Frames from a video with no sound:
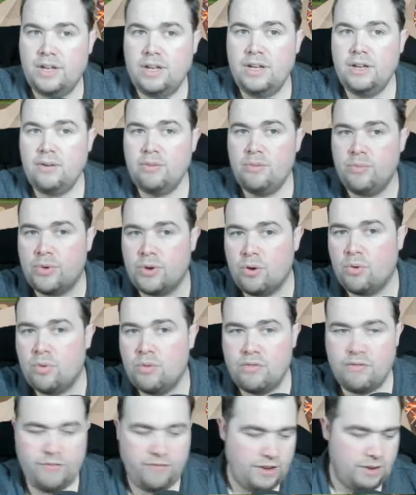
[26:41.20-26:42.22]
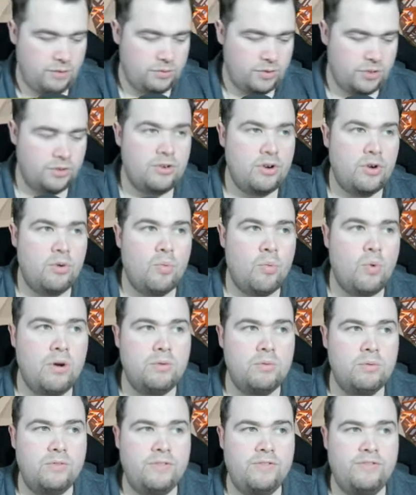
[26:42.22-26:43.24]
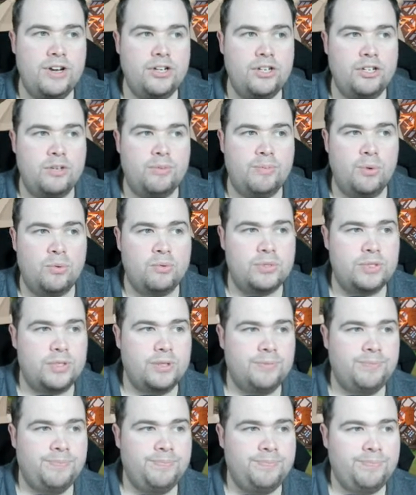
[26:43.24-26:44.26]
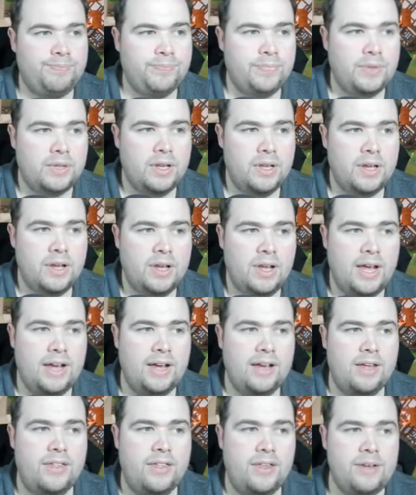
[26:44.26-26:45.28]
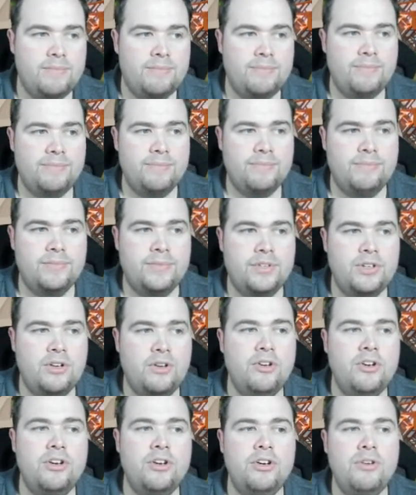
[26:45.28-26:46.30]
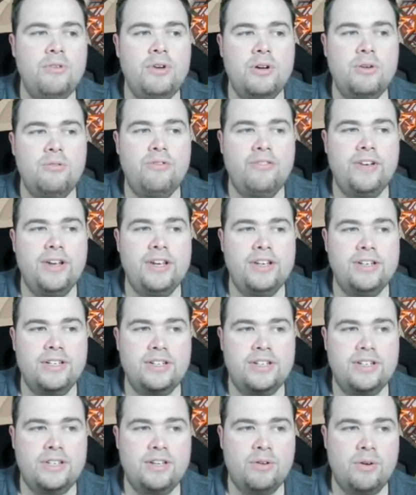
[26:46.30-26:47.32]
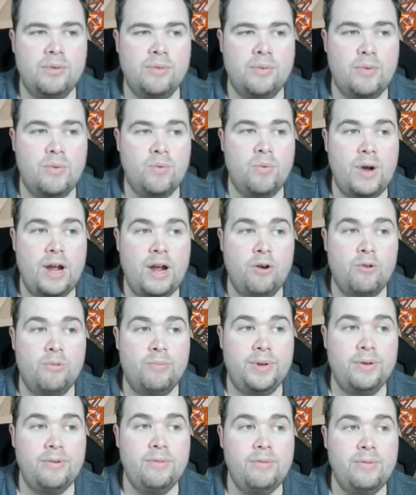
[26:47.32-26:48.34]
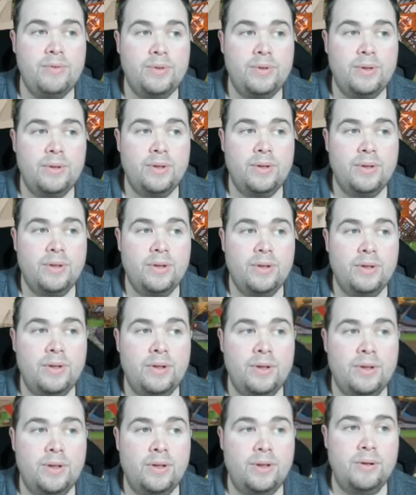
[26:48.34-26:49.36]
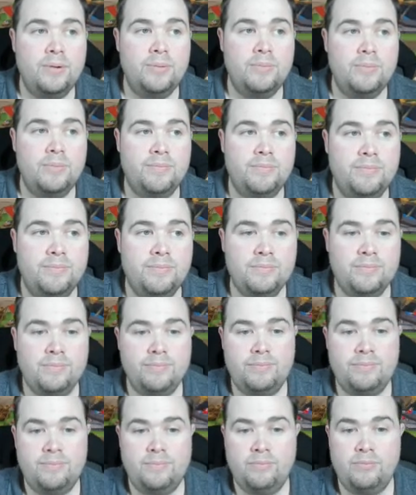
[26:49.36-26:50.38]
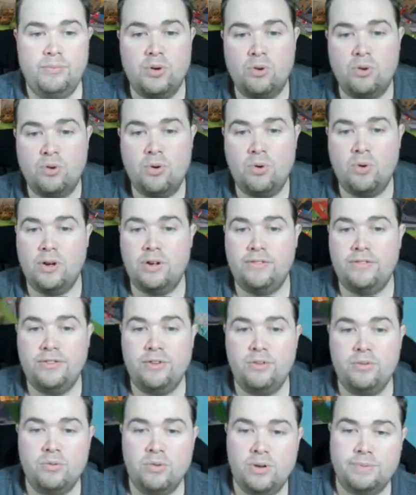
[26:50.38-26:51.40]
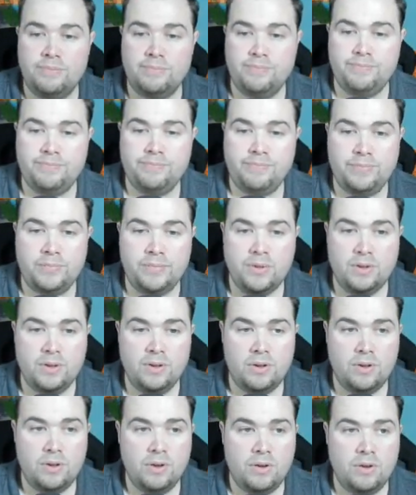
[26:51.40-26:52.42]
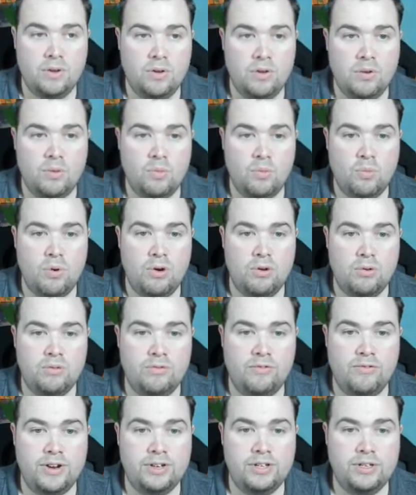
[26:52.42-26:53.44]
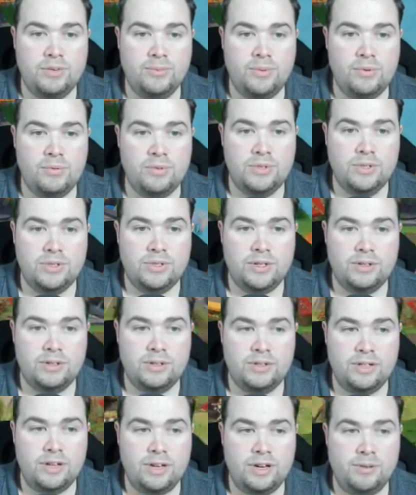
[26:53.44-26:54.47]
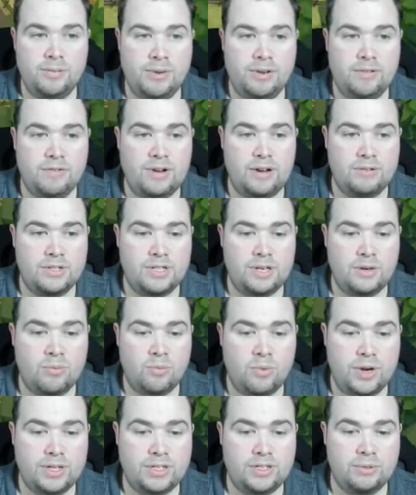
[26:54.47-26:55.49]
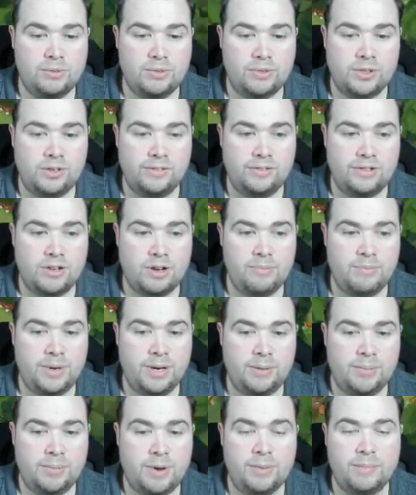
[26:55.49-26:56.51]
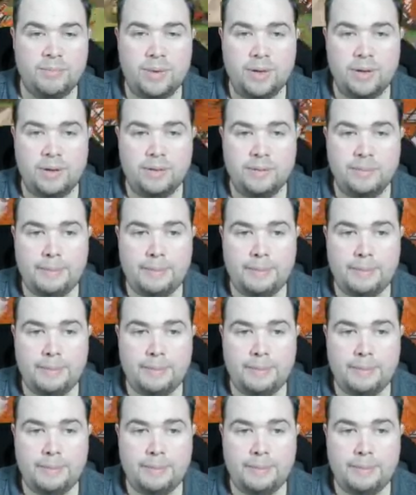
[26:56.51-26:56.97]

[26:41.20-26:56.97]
And we've got 1,000 wild vegetables out of that, so you can do little things that will help you. We've got quite a few wild vegetables. They're going to be around somewhere. Someone's going to have to go and pick them up, but